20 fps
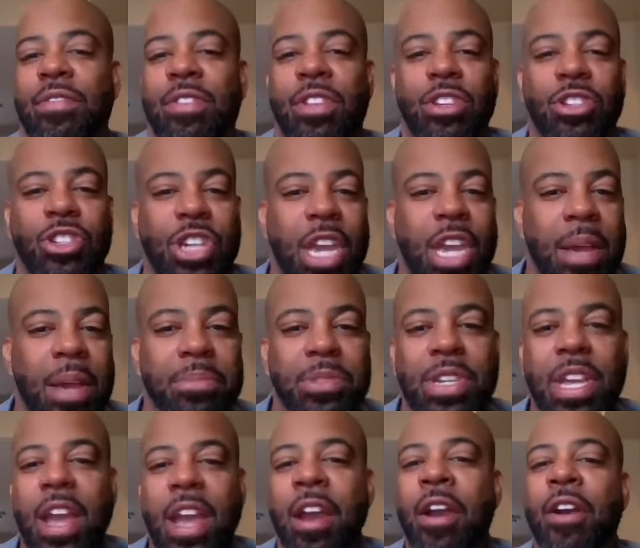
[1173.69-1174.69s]
The GM's
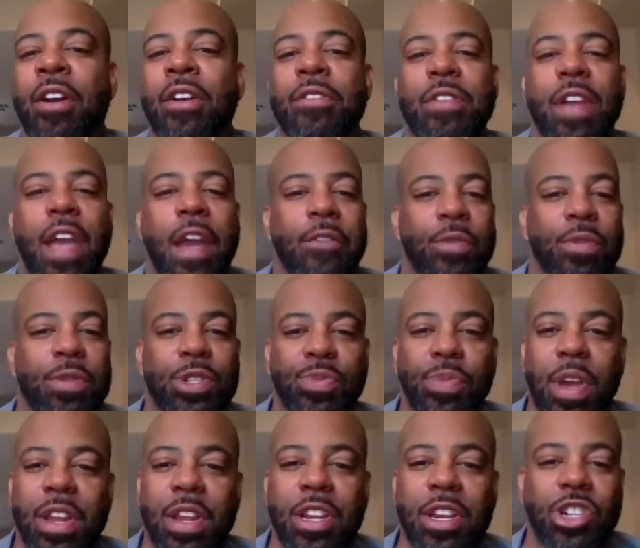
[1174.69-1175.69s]
there, everyone's
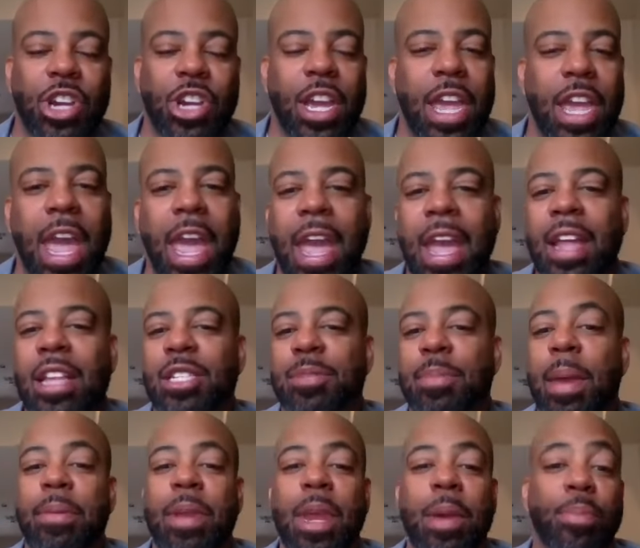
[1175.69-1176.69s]
ready to shake hands.
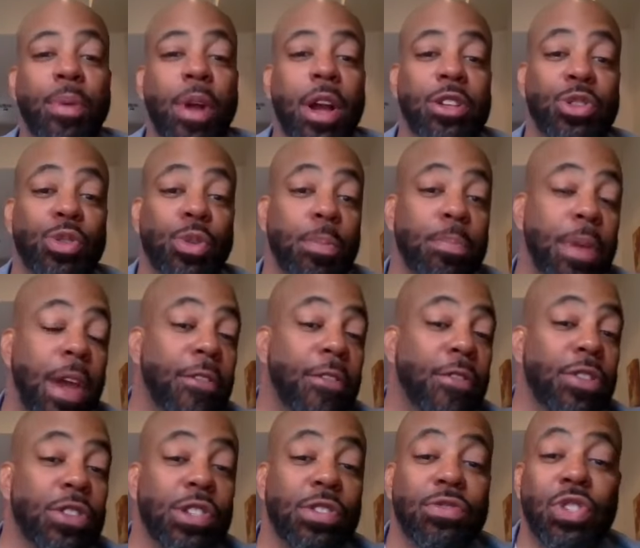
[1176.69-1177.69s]
Maybe they brought you a
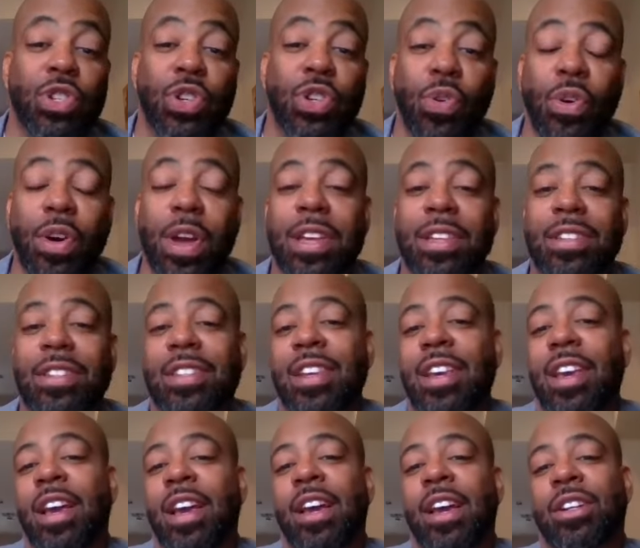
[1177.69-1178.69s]
beverage of choice
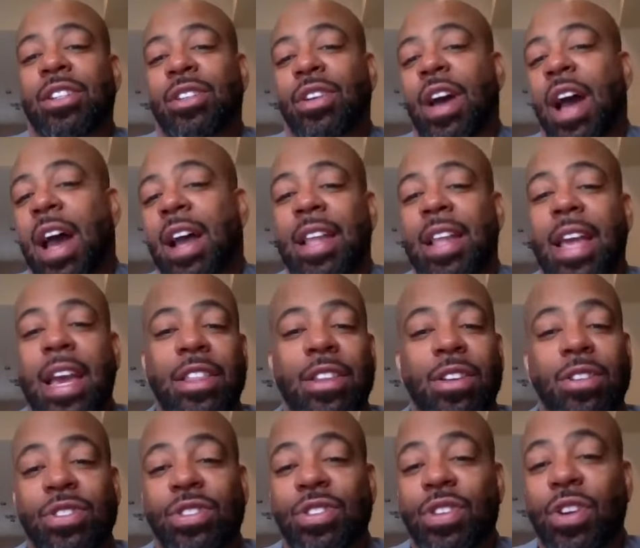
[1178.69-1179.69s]
to highlight
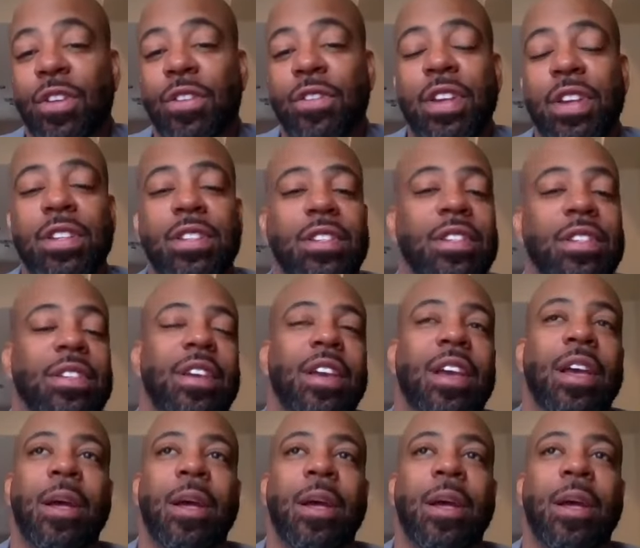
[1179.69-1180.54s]
their service.